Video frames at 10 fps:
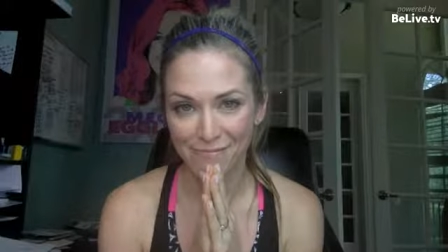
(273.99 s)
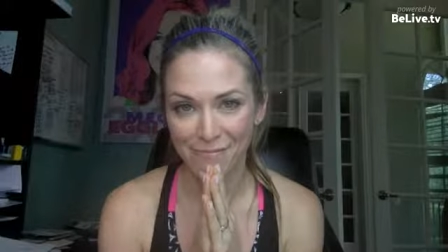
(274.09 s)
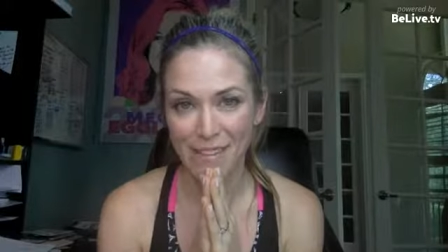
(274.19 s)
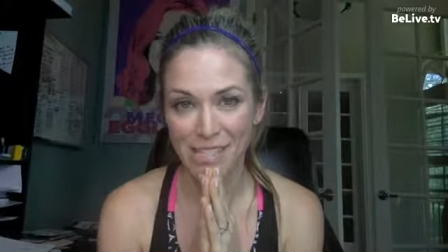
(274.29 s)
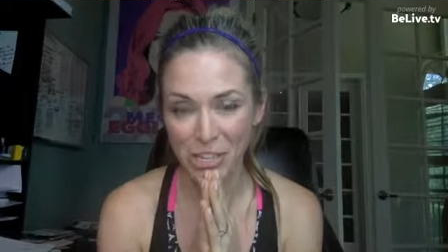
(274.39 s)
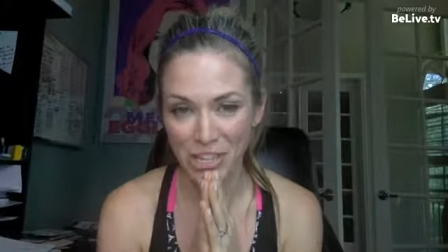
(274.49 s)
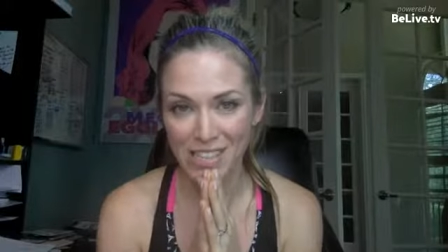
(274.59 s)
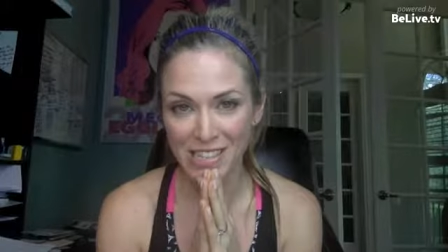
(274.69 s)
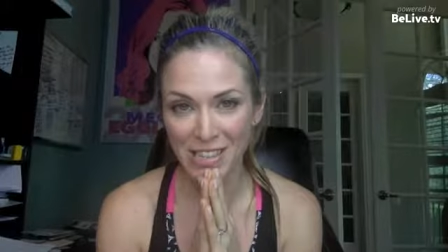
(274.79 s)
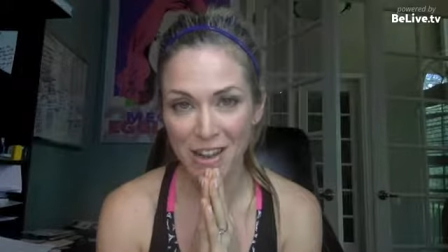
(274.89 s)

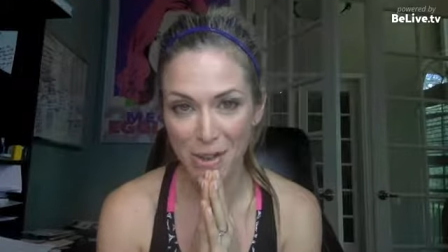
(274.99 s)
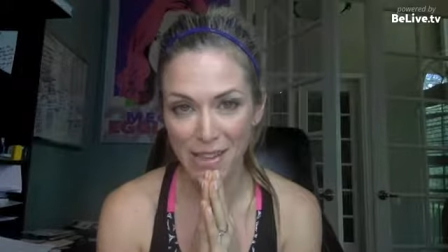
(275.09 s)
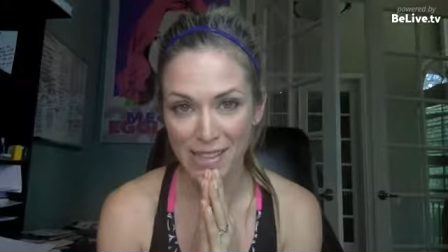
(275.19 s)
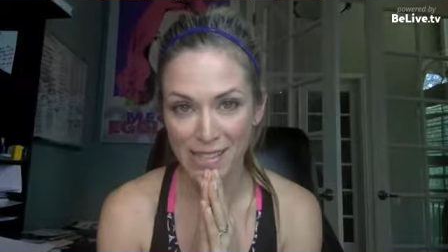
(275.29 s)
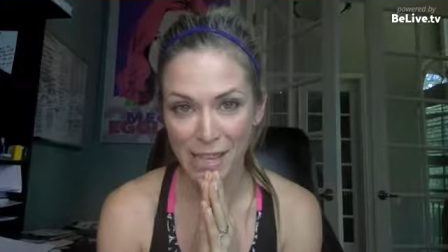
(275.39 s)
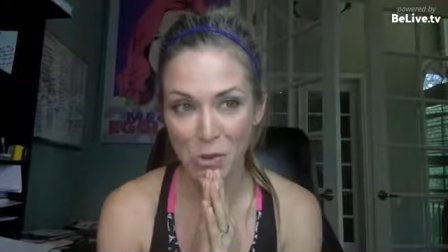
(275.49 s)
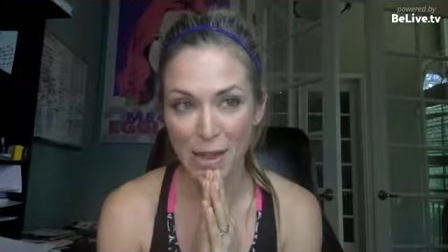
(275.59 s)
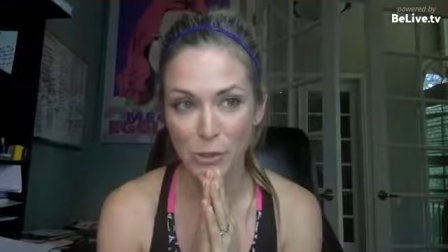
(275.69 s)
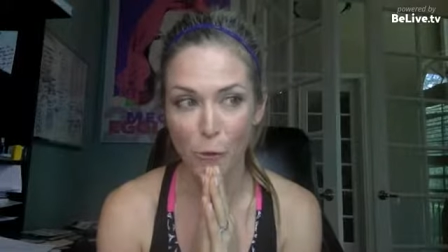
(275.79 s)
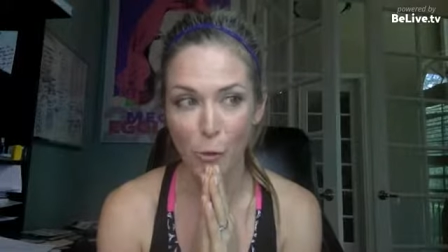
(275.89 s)
messages and comments like you
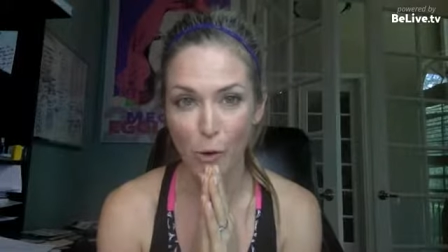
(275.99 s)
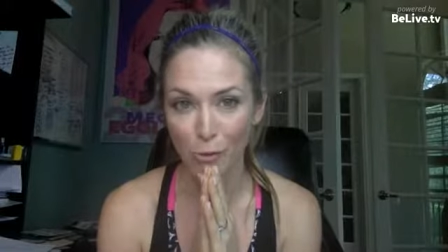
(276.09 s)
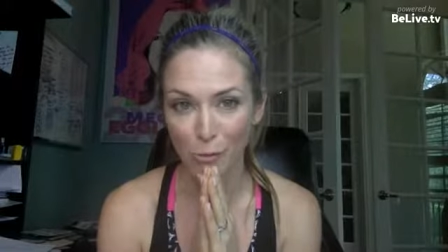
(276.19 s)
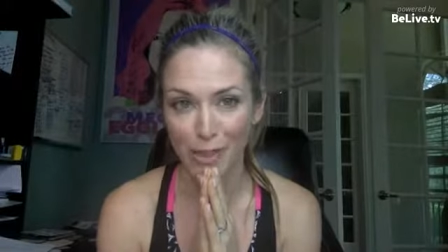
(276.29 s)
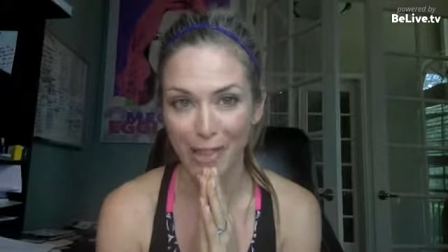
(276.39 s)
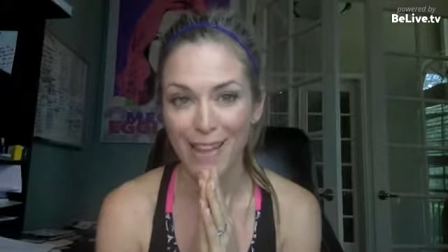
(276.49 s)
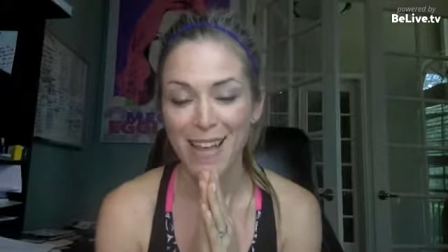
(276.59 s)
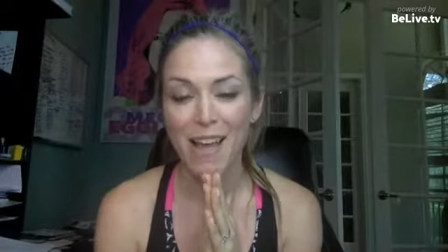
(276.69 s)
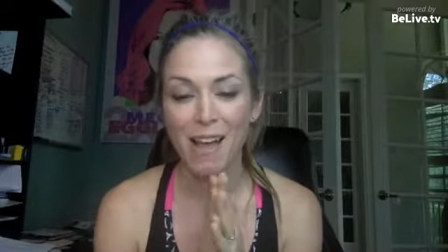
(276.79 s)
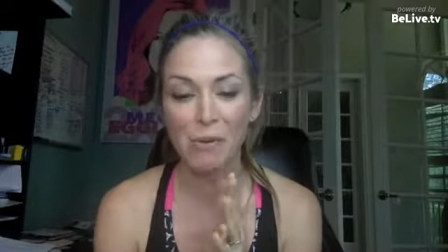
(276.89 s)
guys overwhelmed me like
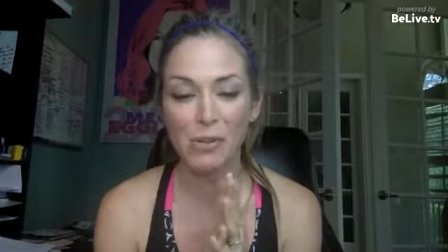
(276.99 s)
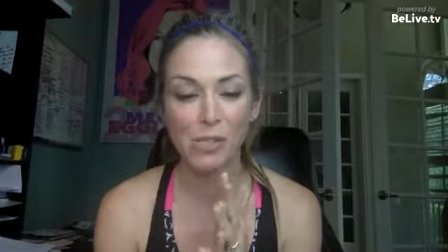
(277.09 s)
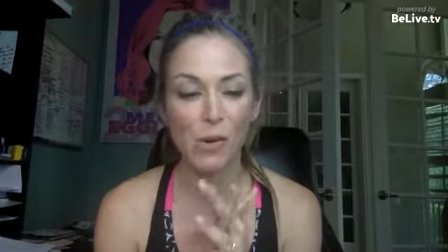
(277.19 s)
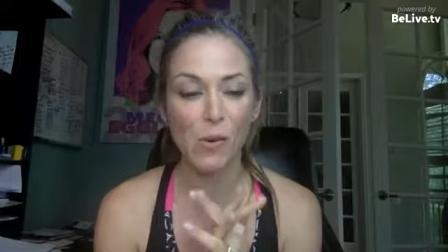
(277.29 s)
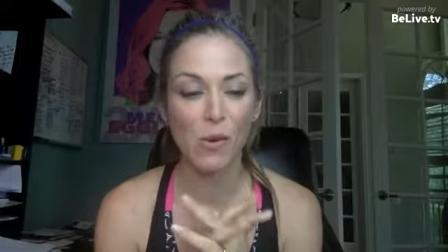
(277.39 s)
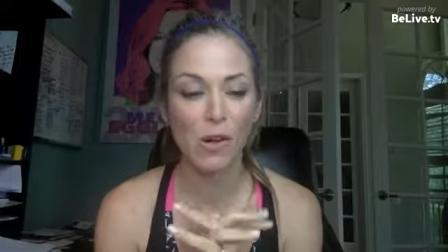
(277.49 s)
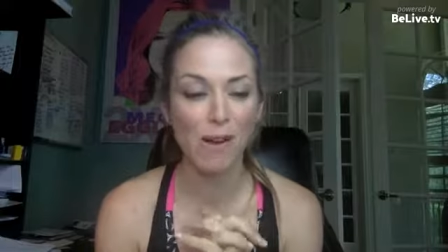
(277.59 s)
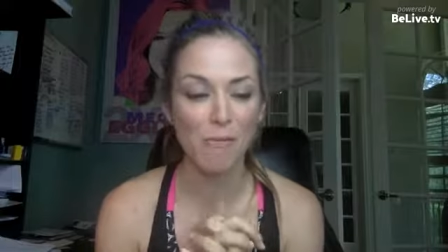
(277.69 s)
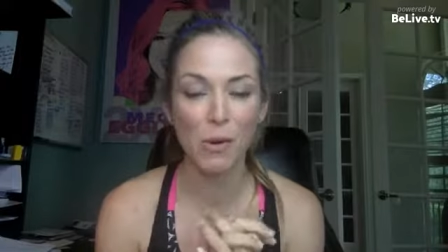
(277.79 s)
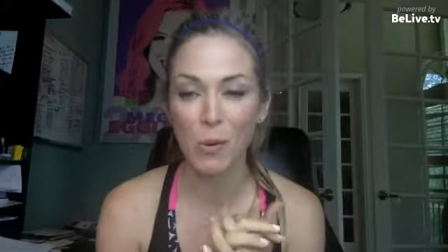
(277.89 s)
it was so
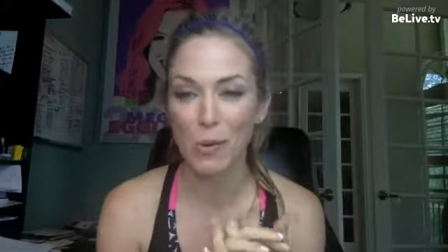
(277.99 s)
um,